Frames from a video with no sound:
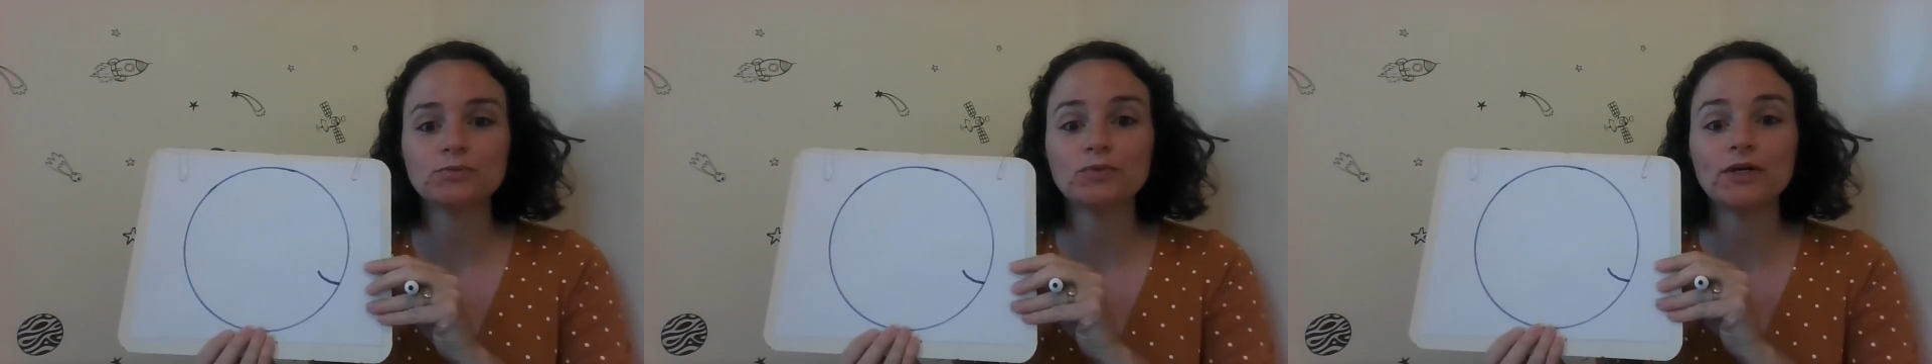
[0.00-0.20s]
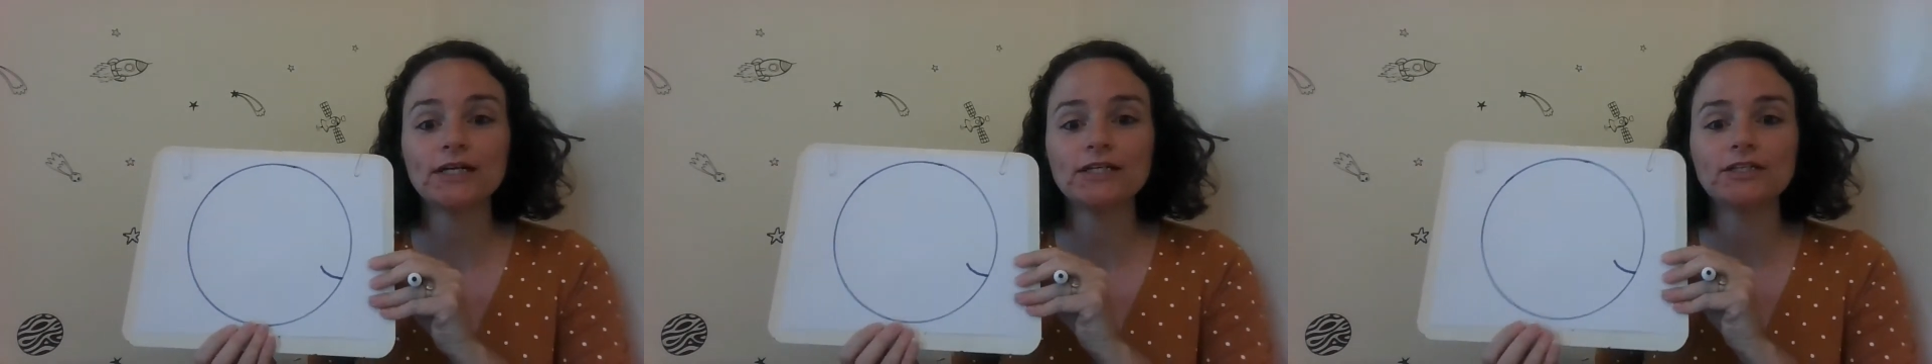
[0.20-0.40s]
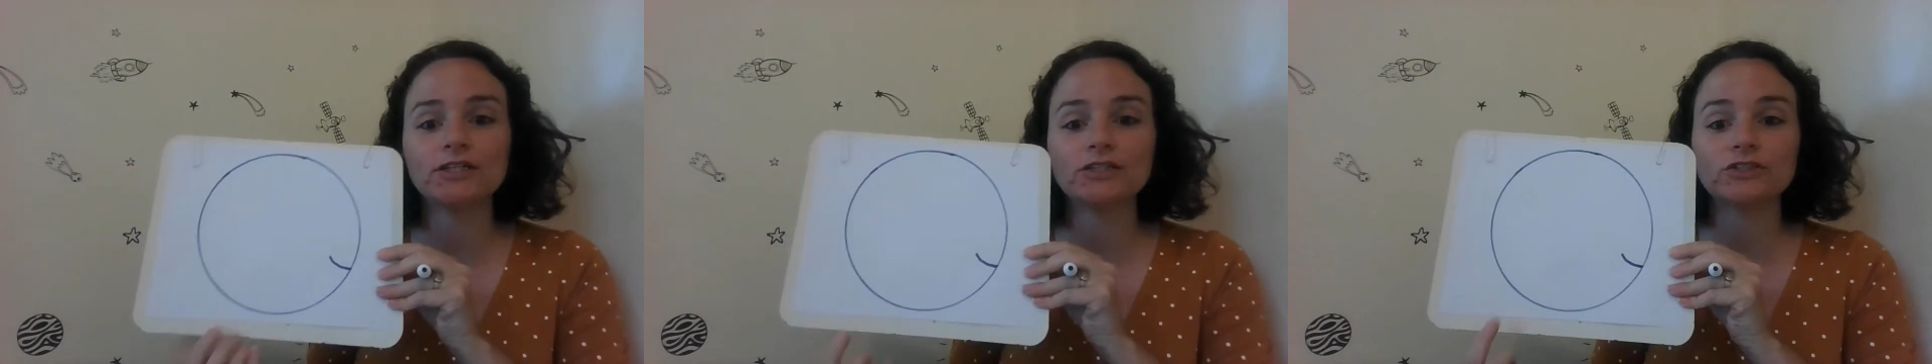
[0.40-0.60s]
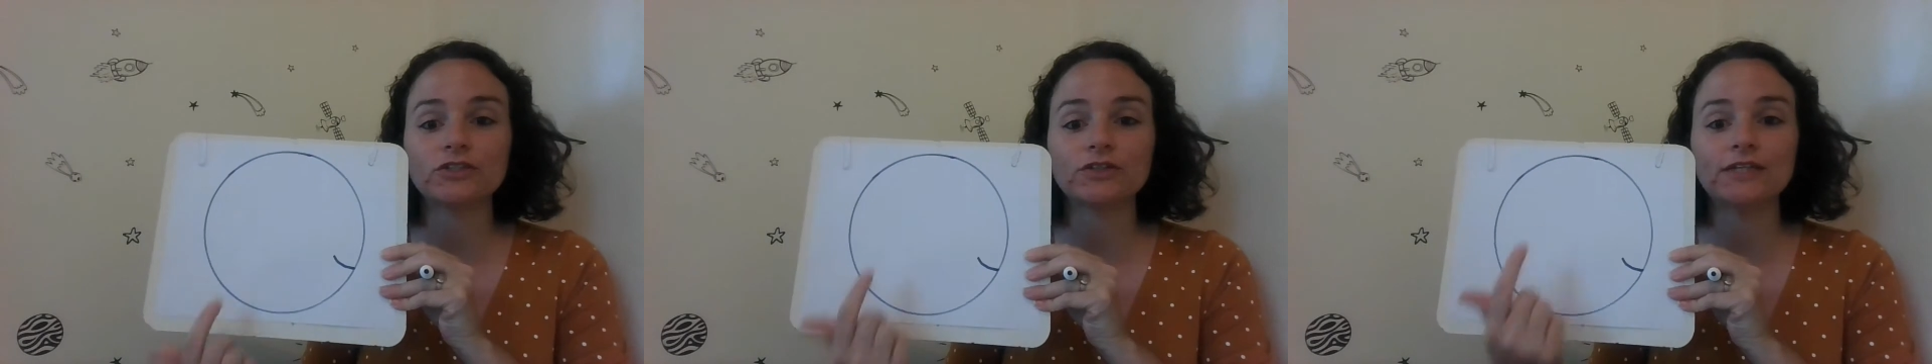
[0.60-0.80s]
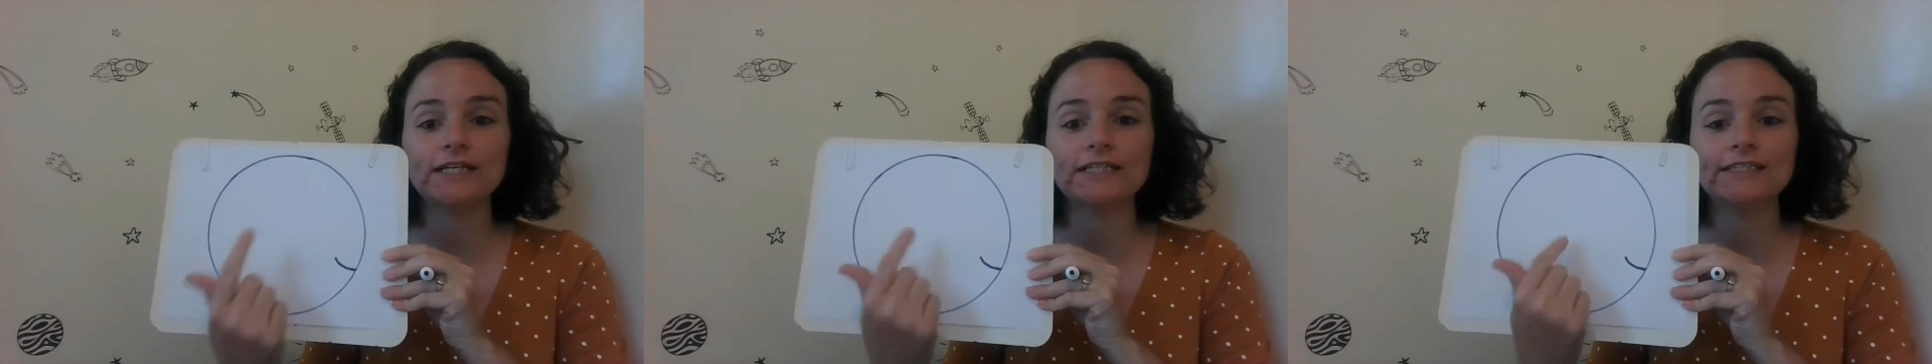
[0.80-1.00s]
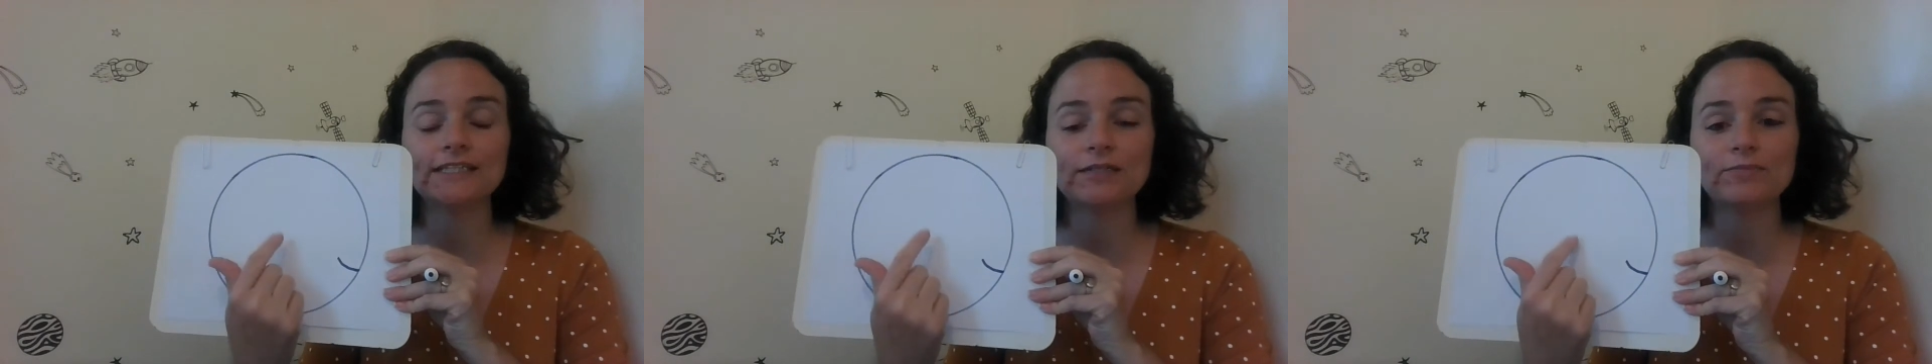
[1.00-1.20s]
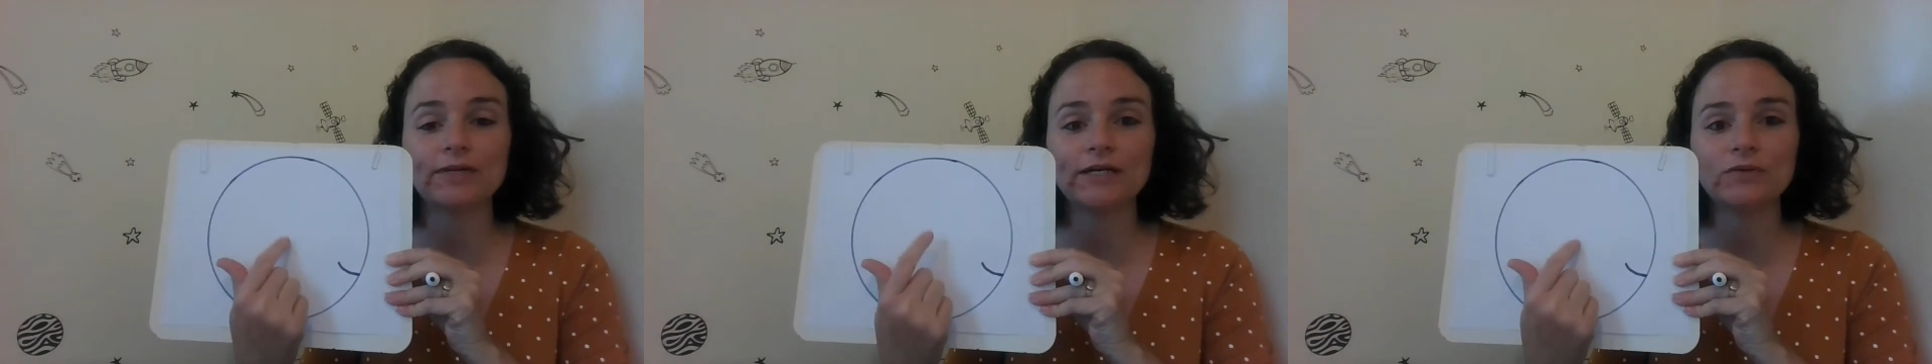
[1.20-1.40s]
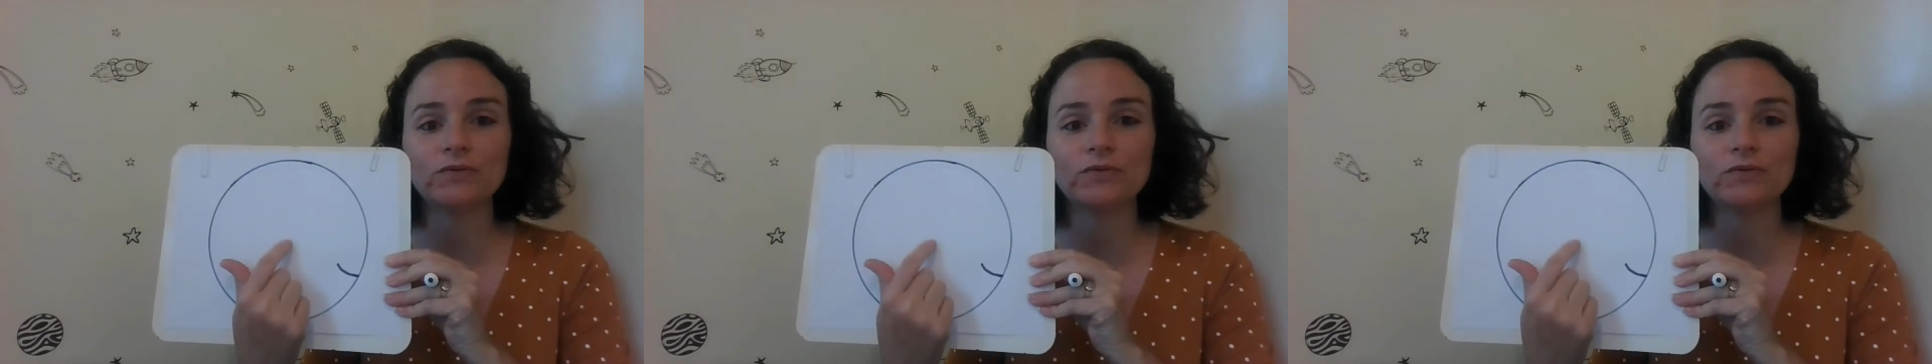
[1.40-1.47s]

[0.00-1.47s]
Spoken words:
Predators are things that might